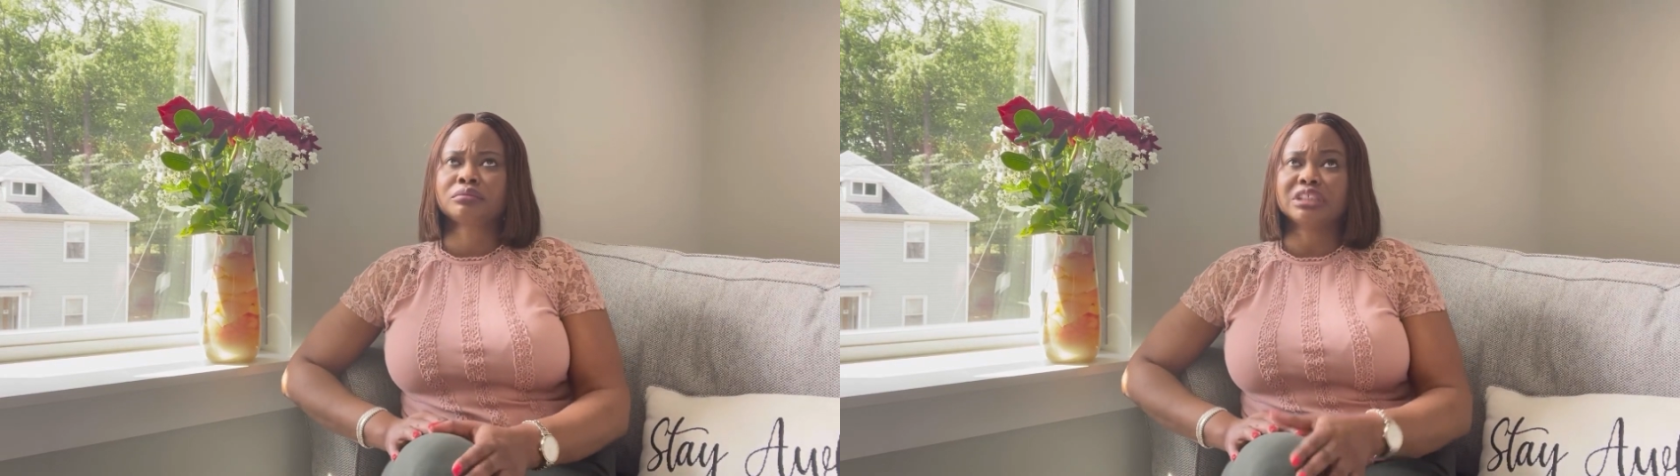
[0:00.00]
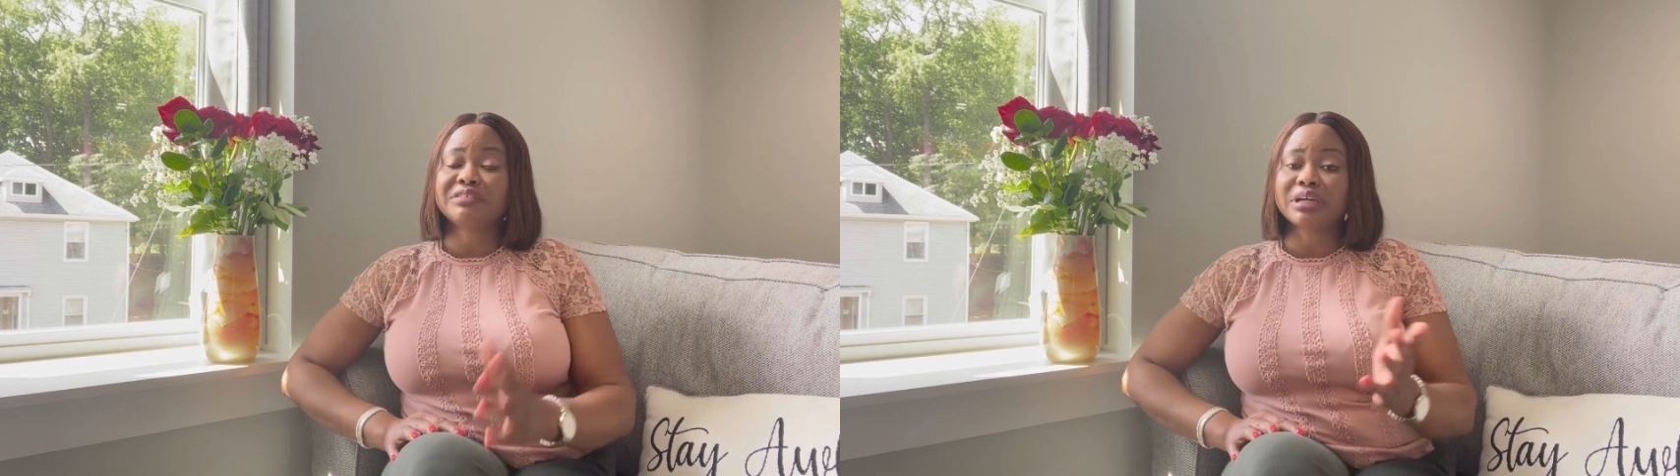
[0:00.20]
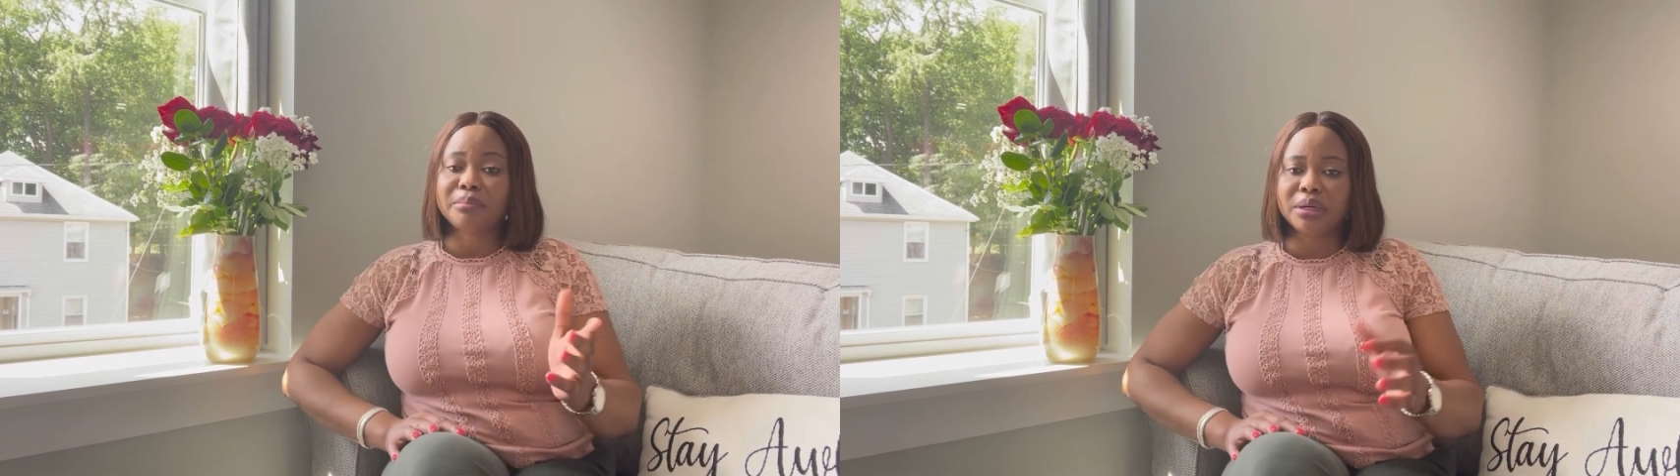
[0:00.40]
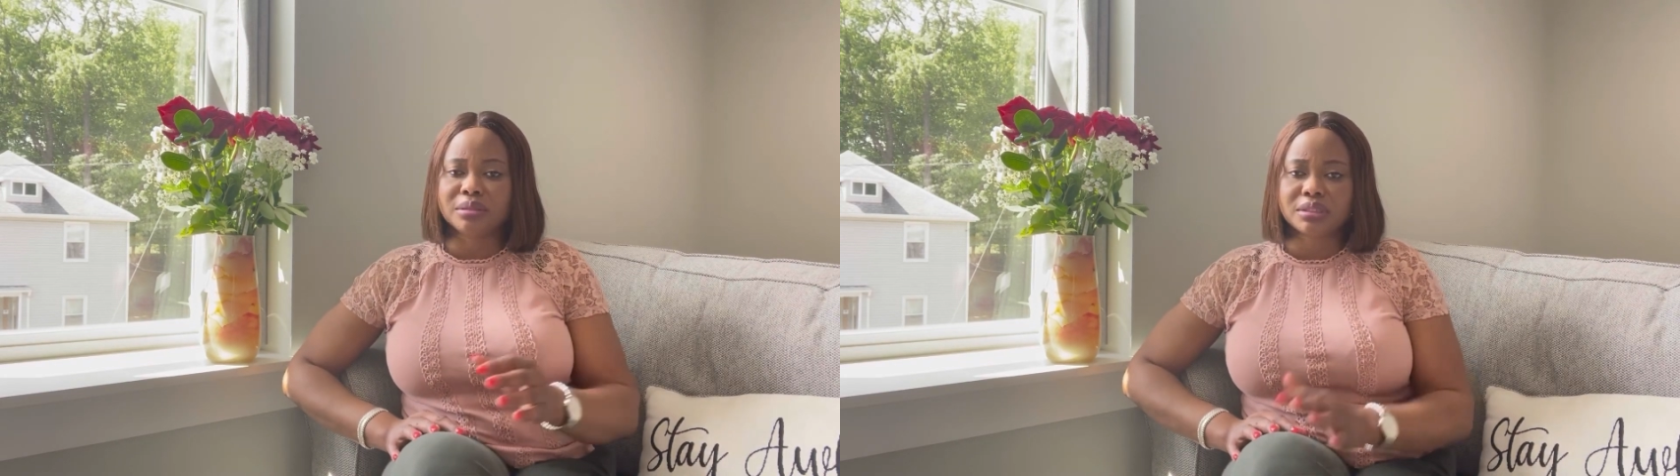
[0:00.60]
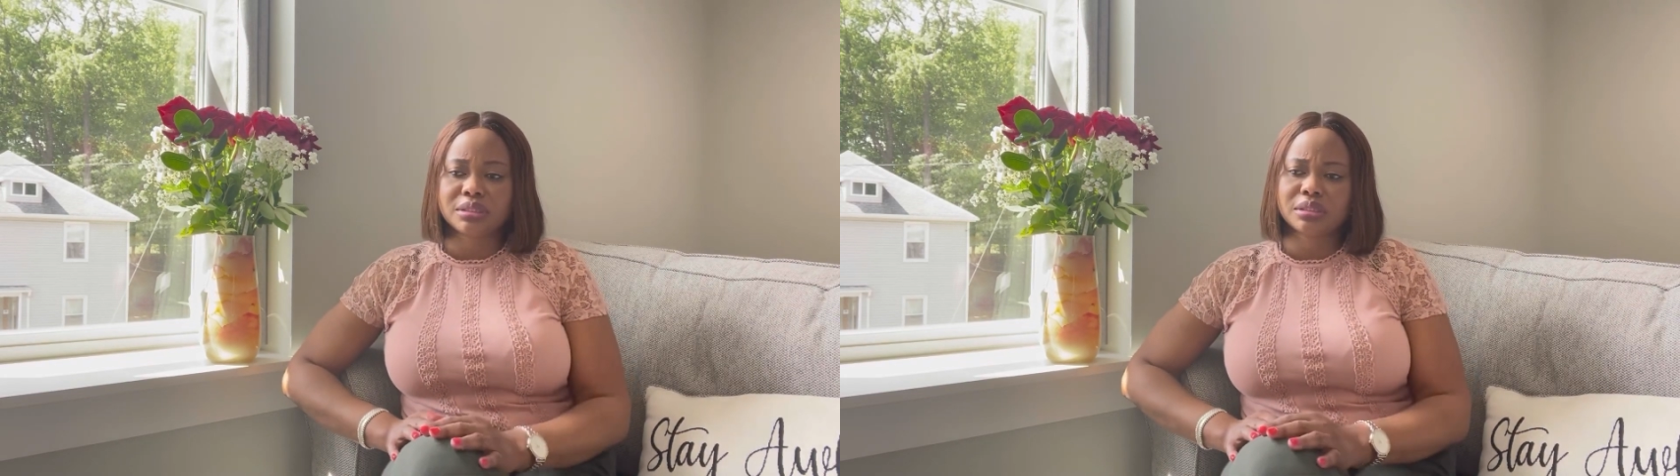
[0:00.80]
after
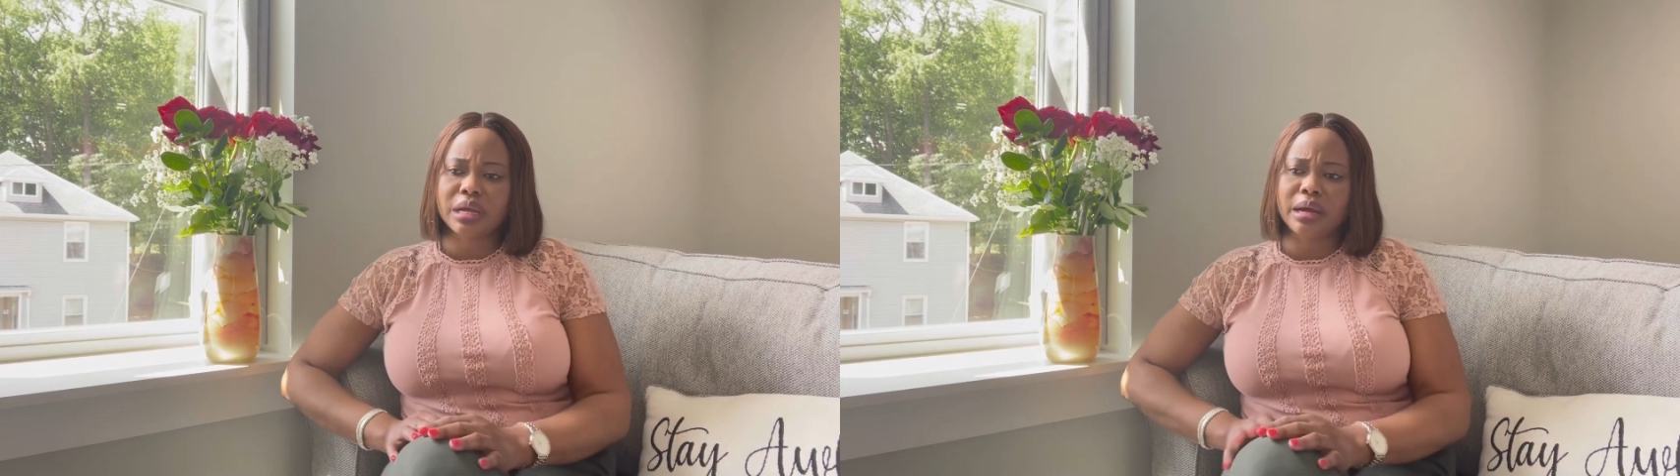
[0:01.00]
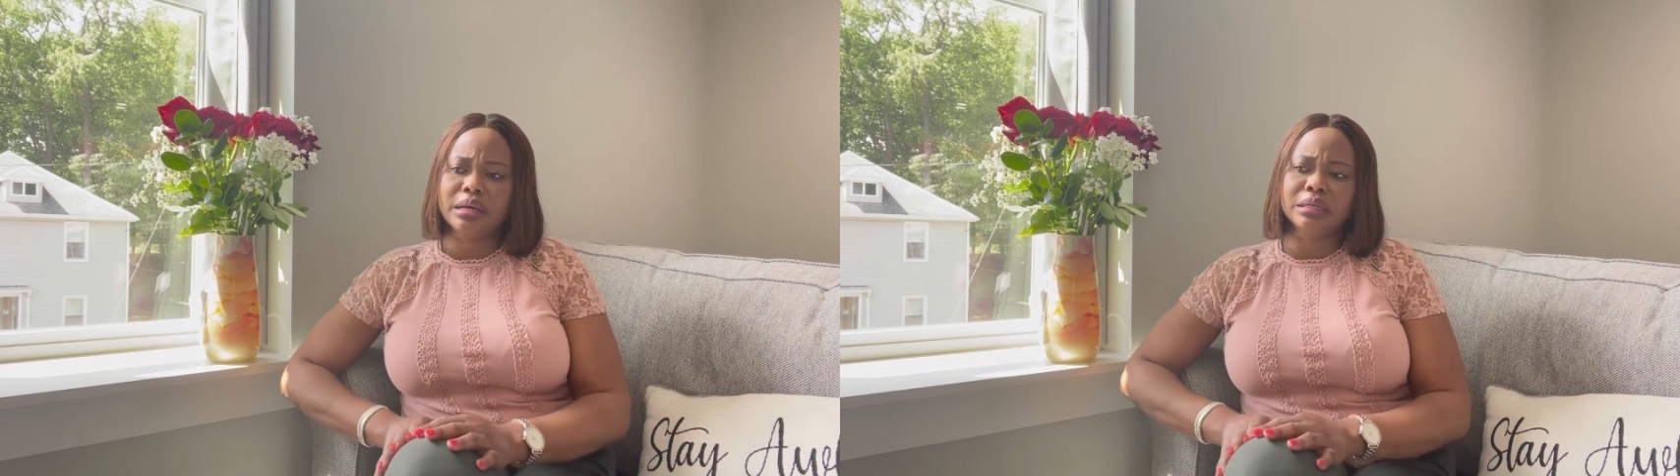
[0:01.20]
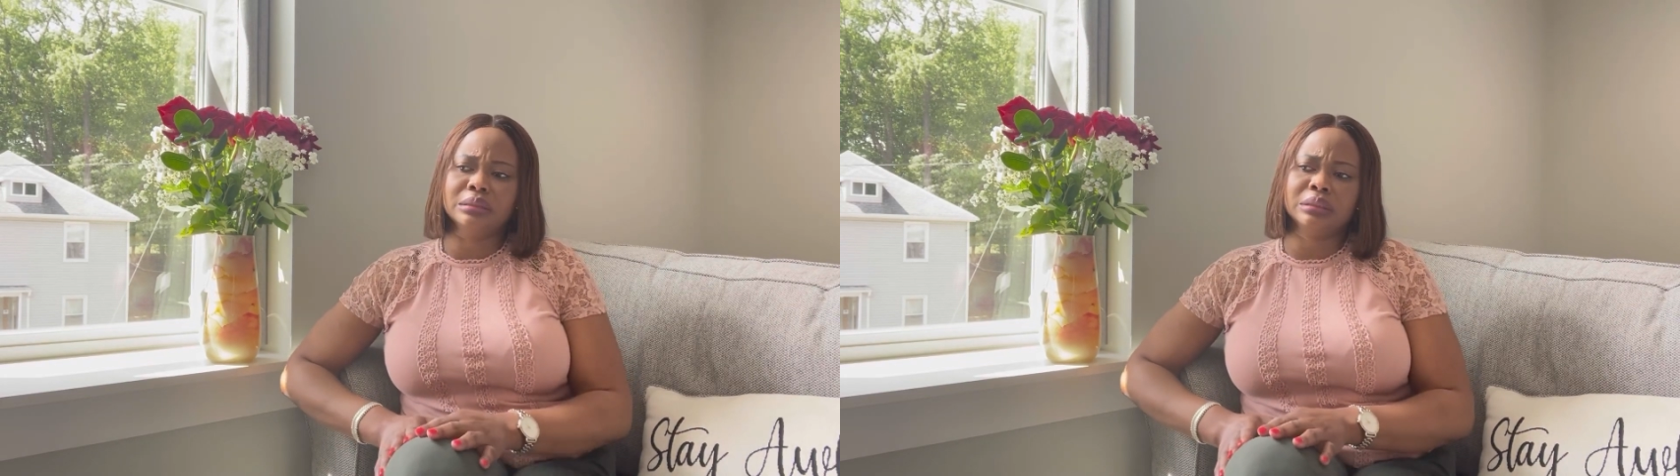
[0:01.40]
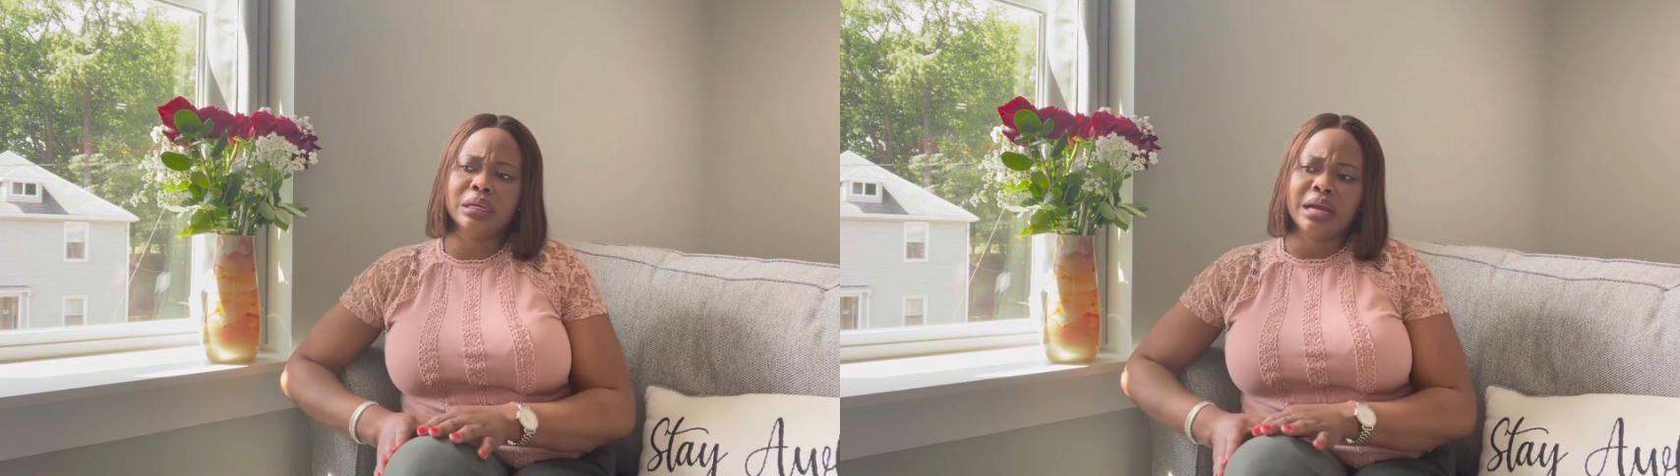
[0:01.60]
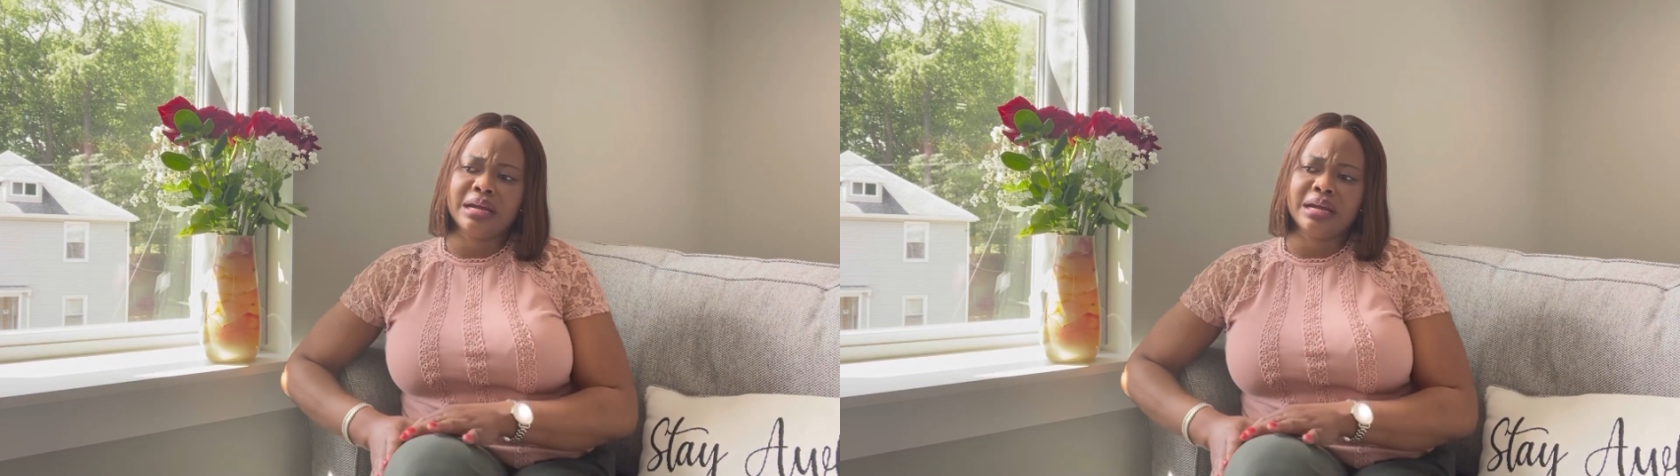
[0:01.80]
months, and